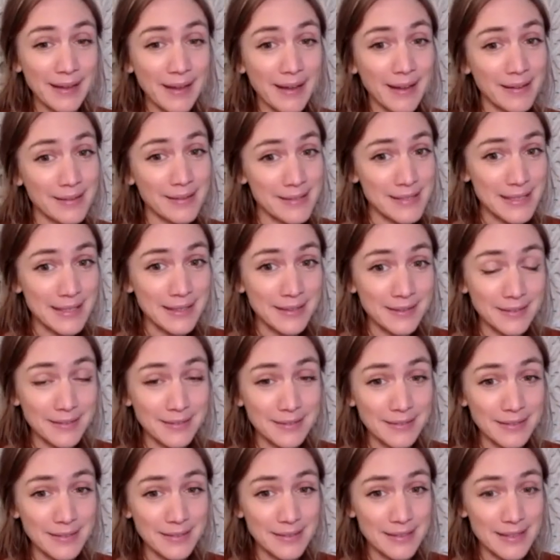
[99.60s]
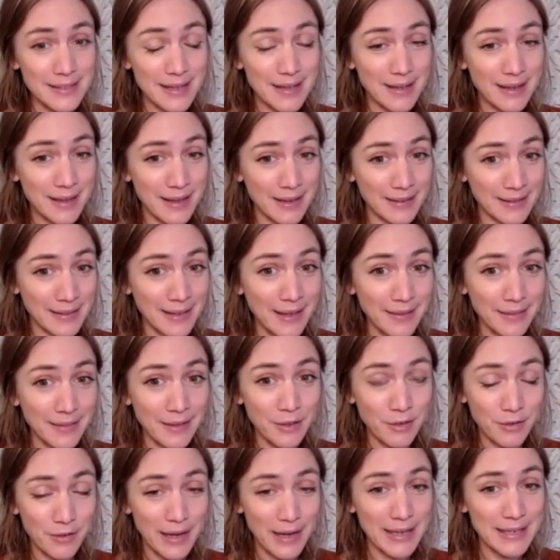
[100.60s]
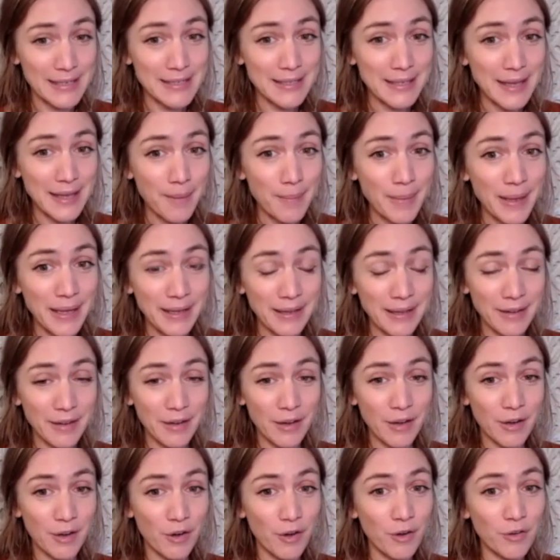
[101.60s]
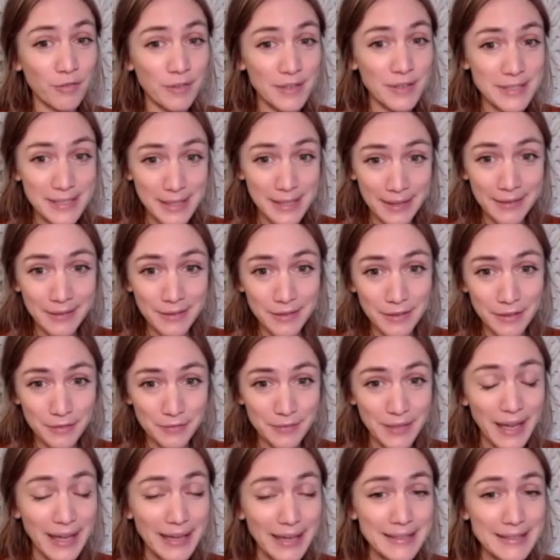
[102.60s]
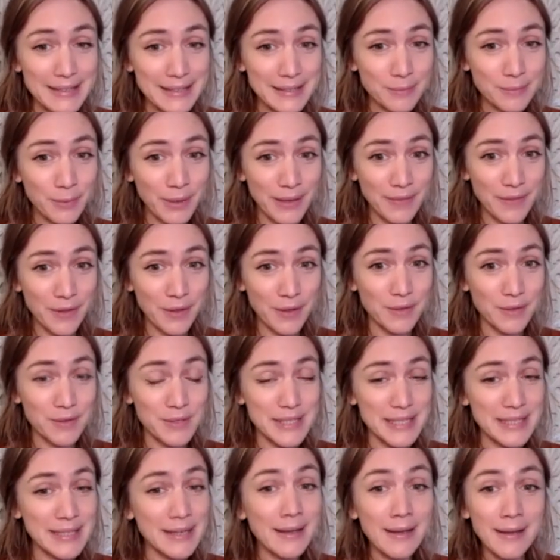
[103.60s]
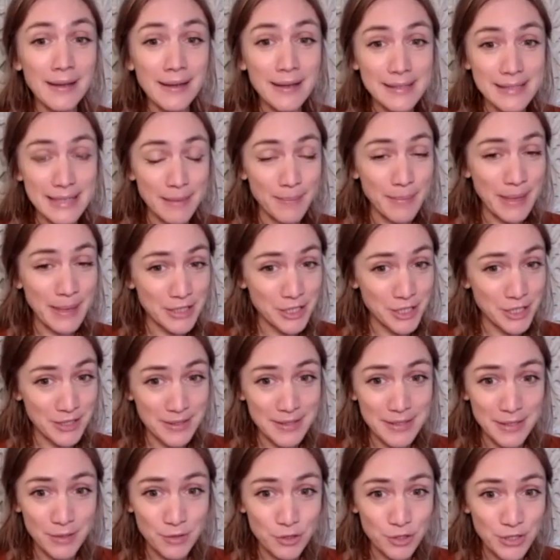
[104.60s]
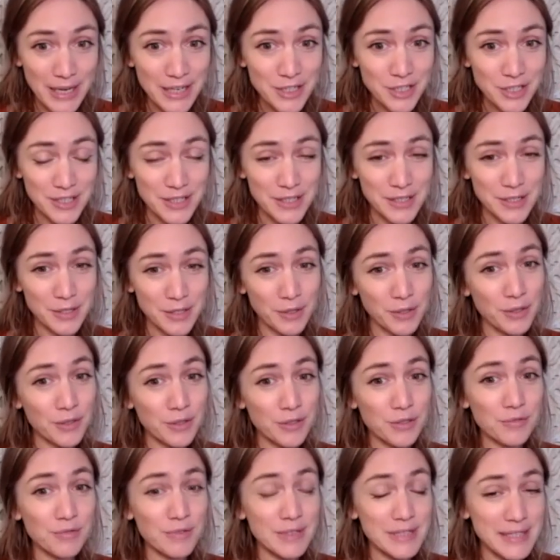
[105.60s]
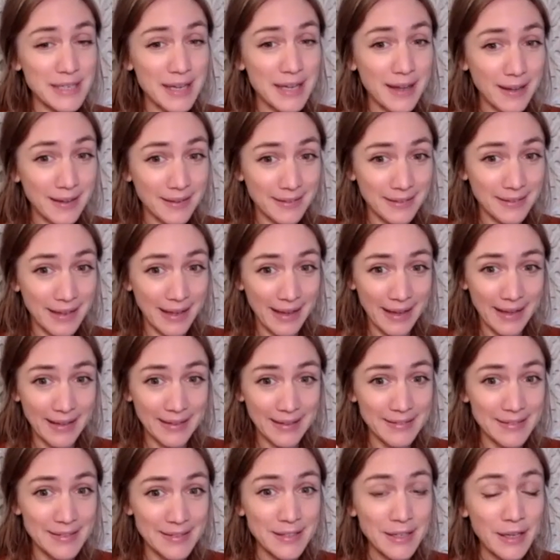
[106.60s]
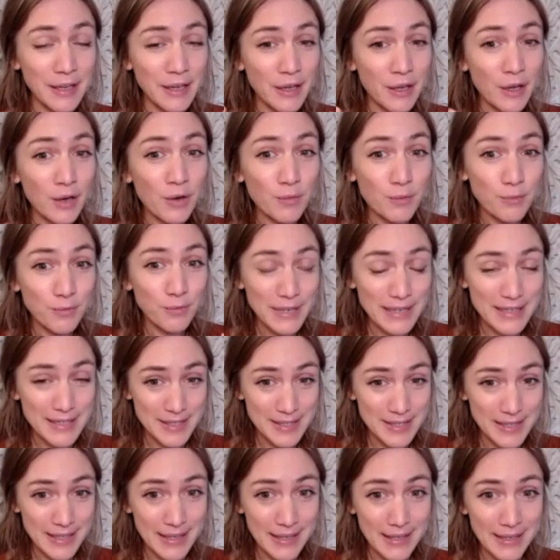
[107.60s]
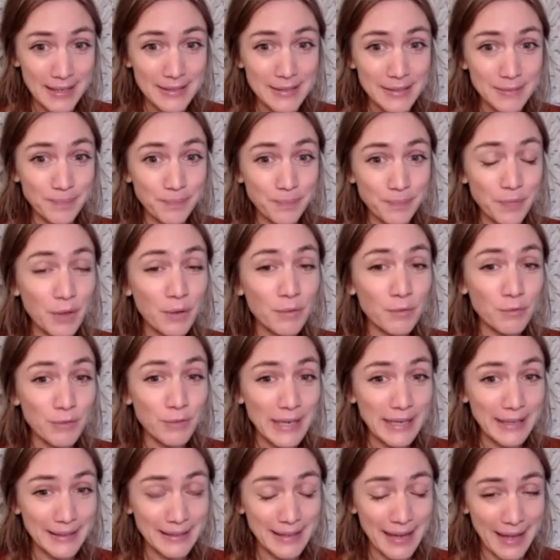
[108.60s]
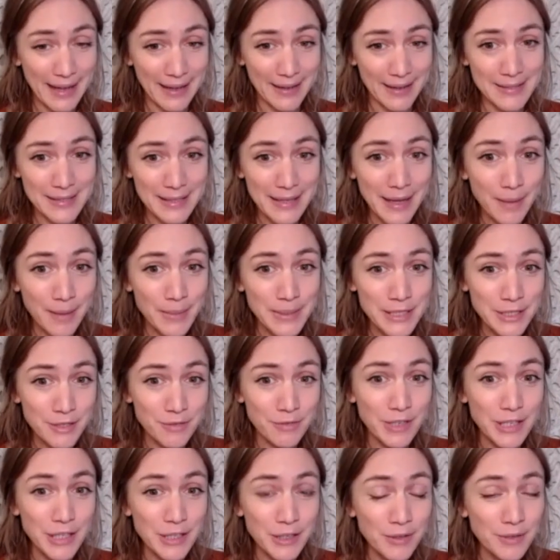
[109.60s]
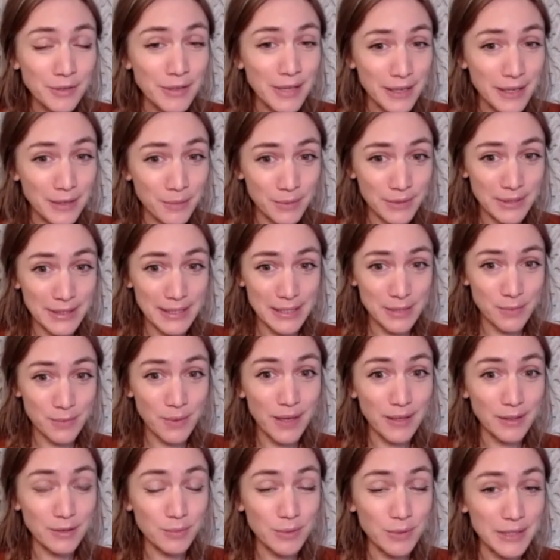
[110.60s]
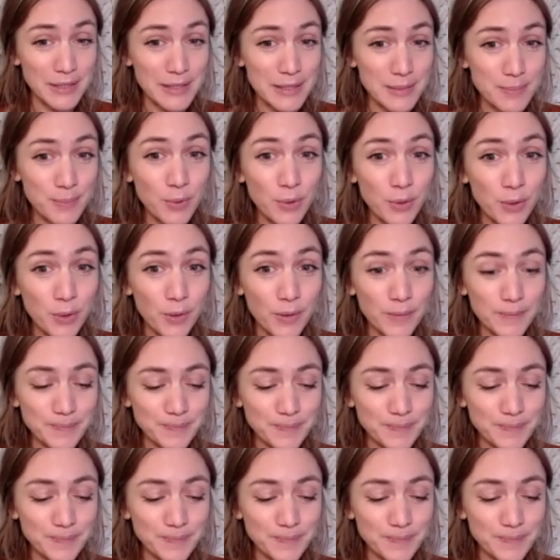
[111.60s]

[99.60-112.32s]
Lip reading: until another great coming of a cycle of light, when those dimensions and treasures could return and reseed, reconnect, come into reunion with this world once more.